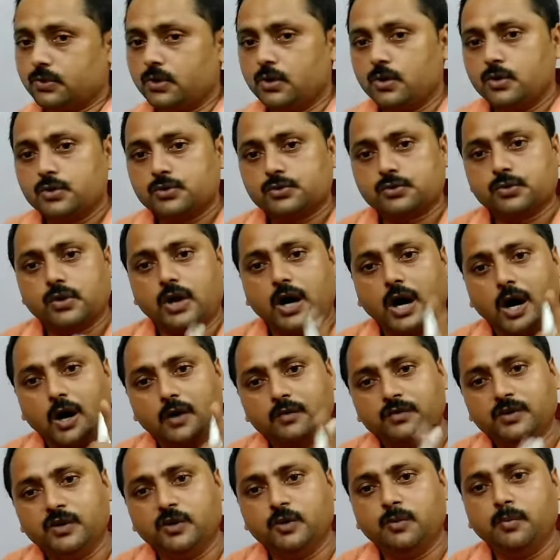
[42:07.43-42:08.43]
so how will
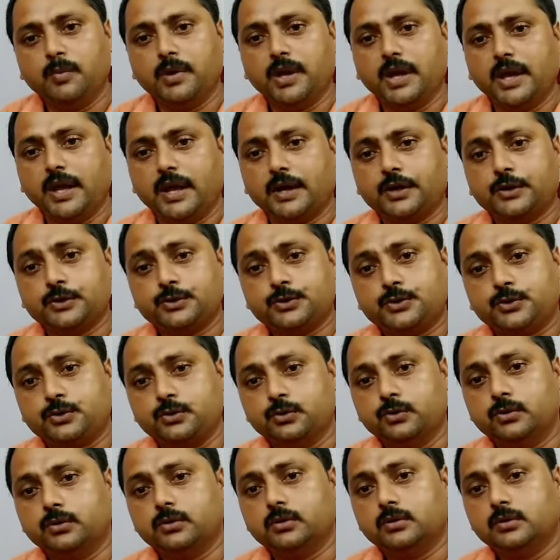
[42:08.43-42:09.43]
you make
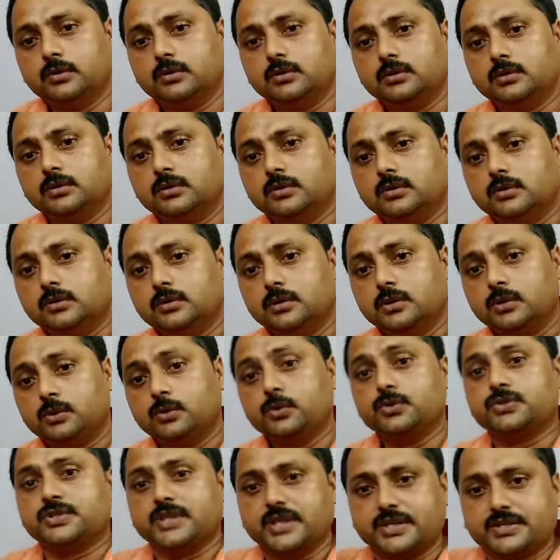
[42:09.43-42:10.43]
2 to
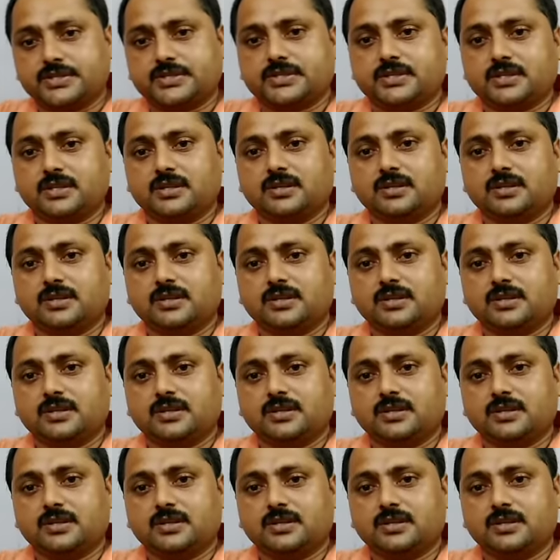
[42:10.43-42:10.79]
6?